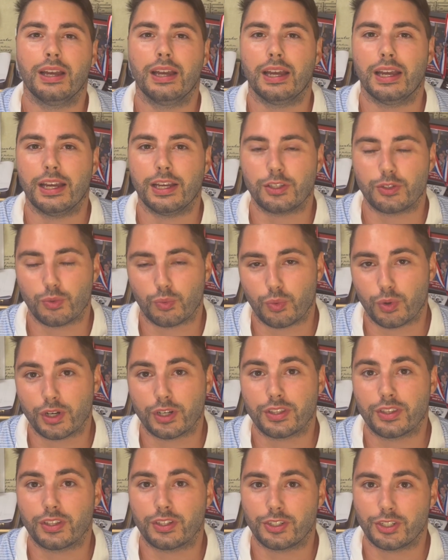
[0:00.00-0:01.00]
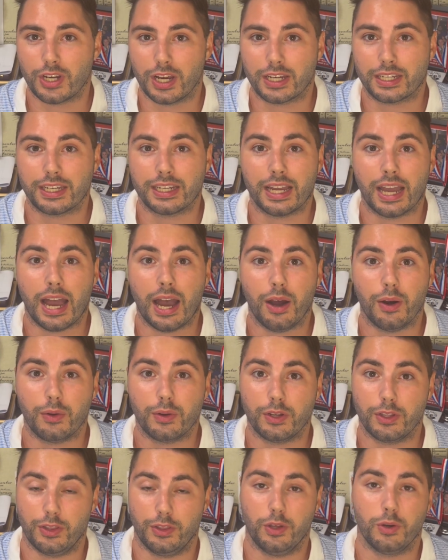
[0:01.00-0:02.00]
it's worth checking
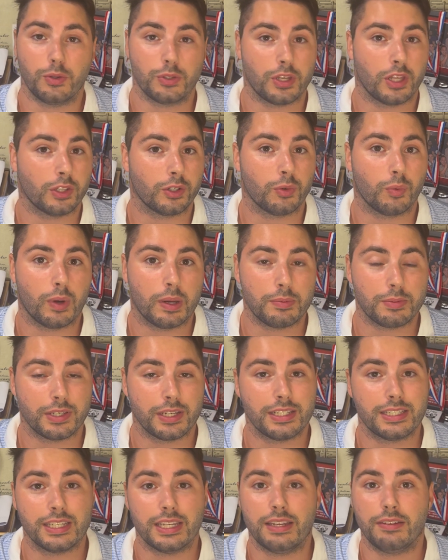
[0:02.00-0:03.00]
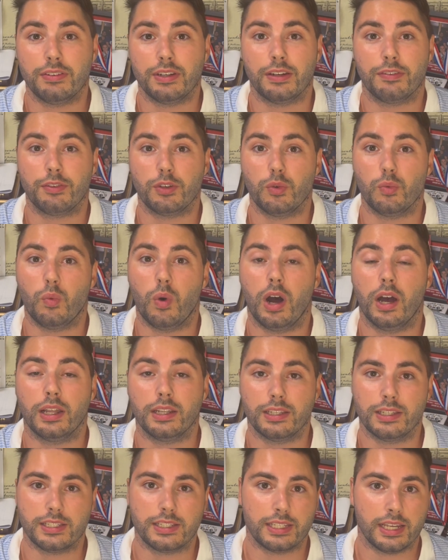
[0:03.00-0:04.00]
out those other websites, even if you want
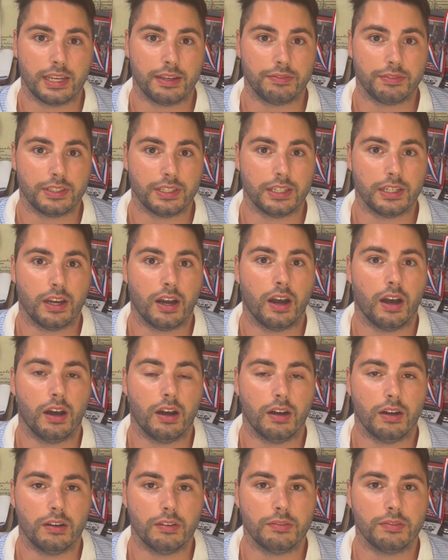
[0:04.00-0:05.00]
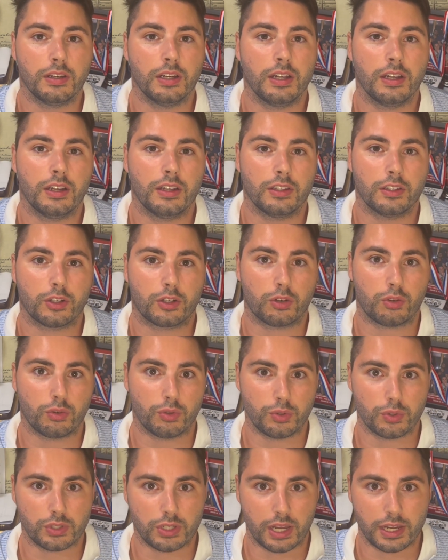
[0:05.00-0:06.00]
the safety of the
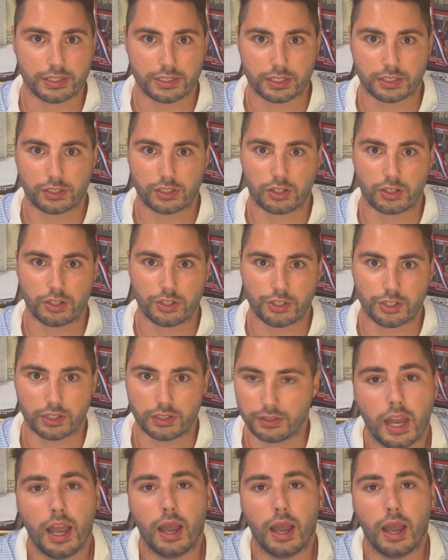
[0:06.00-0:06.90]
cruise line's excursion.